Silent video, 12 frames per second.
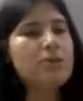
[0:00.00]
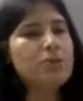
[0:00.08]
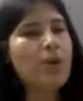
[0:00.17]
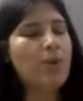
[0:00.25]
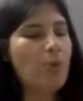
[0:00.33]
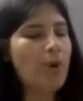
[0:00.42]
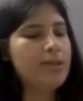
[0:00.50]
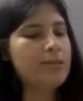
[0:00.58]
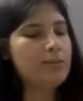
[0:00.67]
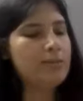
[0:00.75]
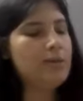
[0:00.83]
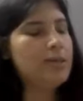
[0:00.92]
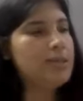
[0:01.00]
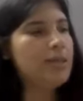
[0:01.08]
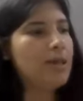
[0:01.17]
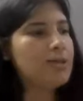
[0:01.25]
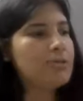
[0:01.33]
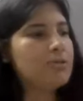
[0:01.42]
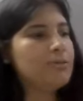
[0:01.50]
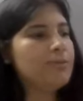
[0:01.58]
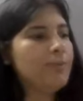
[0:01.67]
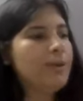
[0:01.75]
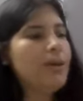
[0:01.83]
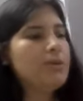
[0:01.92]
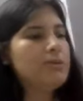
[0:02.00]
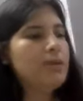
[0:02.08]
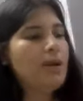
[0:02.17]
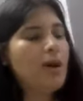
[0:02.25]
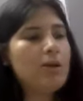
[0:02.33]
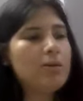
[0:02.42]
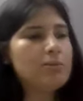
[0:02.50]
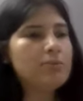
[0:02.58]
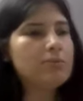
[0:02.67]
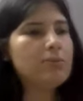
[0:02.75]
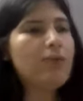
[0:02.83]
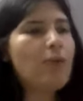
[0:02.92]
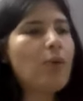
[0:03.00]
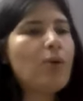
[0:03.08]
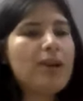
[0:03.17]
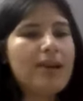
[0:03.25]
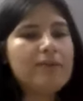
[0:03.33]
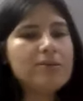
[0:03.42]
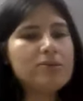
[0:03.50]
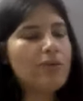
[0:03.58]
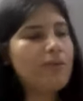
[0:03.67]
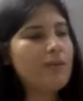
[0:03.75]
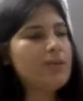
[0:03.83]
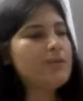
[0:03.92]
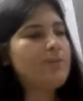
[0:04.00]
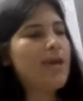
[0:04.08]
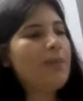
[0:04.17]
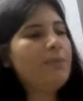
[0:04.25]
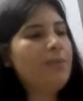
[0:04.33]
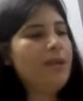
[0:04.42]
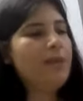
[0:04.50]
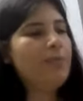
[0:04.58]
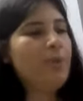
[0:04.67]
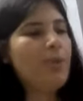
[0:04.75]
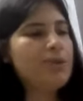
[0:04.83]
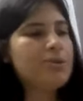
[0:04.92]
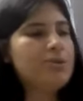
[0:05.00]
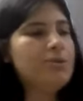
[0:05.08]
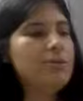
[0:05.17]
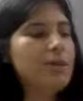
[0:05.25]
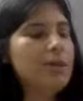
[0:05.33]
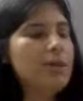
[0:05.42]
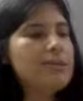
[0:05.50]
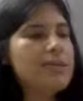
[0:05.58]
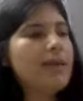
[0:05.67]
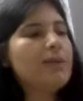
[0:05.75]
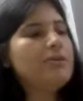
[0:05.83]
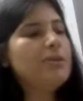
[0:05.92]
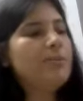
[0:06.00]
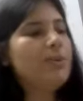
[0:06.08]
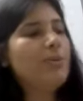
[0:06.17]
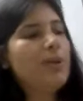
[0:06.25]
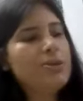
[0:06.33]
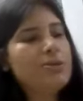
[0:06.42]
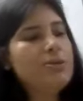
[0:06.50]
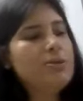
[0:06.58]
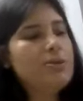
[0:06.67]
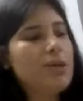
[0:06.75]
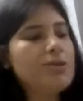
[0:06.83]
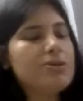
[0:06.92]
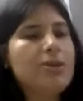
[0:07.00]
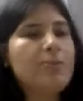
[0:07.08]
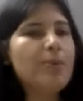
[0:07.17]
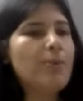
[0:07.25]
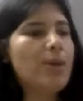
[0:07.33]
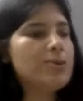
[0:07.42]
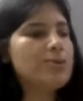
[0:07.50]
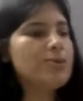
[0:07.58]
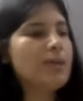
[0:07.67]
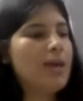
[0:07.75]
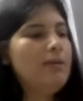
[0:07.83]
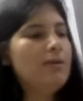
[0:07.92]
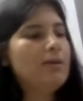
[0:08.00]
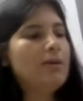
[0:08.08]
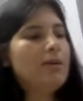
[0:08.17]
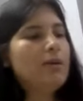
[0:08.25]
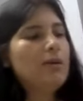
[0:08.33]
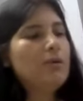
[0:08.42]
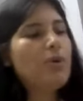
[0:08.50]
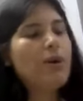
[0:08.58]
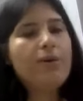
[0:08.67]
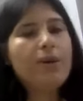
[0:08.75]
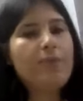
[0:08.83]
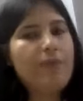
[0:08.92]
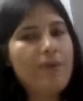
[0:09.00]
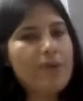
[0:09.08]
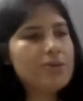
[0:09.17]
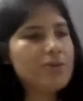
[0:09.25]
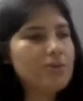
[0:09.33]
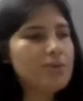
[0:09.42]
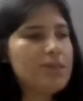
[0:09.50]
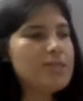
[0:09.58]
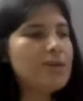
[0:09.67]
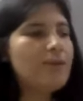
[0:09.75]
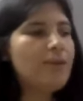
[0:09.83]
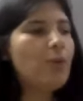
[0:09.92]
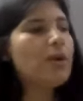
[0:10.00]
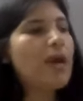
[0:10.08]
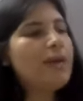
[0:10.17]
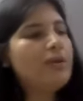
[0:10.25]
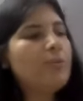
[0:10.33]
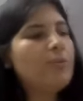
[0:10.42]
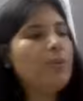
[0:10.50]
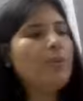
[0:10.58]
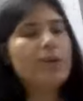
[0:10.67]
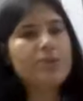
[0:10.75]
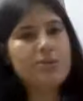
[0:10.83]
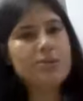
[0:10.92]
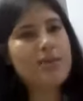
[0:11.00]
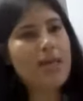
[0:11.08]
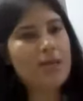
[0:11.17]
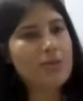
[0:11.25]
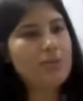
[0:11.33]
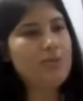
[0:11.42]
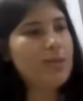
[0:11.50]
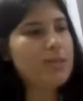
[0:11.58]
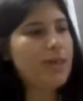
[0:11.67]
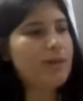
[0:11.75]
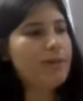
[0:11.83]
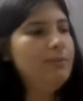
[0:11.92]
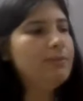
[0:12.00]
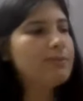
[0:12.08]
to avoid litigation. There are 4 levels of it: primary prevention, secondary prevention, tertiary prevention, and quaternary prevention. So these are 4 kind of preventions that should be taken.